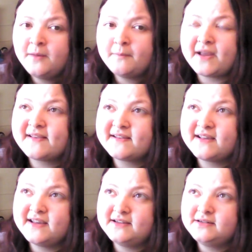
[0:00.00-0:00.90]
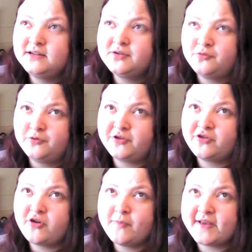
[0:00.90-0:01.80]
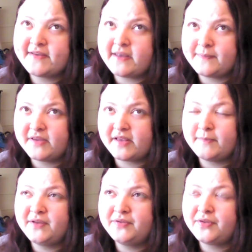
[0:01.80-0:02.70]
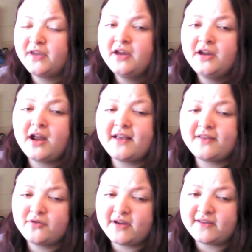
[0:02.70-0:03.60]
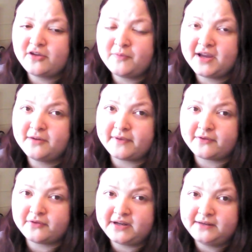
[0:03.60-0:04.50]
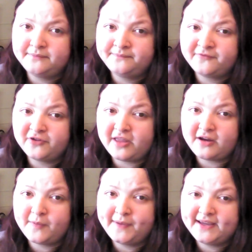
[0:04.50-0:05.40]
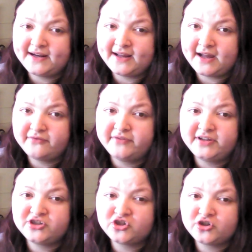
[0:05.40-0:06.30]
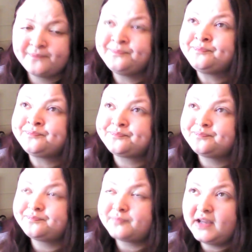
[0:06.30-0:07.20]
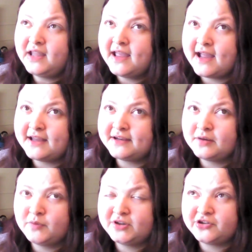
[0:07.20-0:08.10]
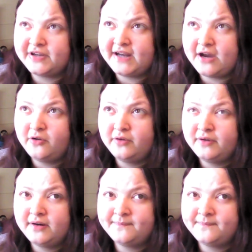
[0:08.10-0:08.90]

My skin was so messed up this month. As you guys know, my hair was green for like a week and a half-ish. And we took it out.